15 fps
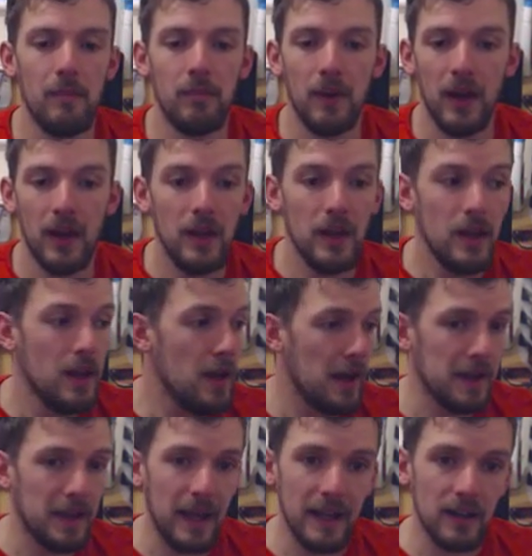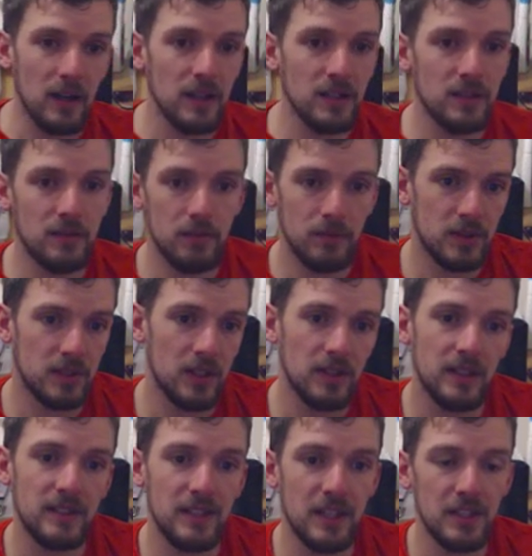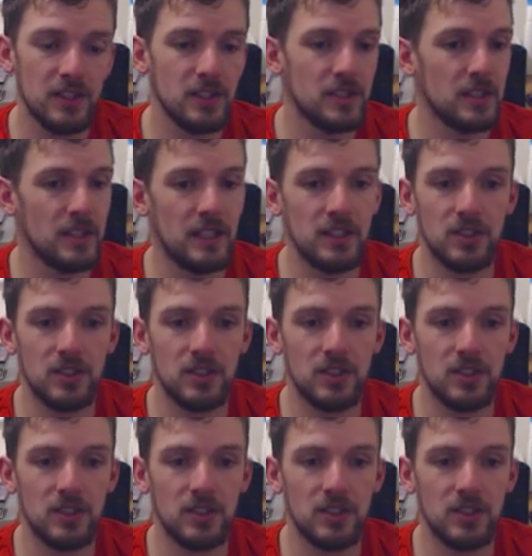But again, guys, Sunday sessions is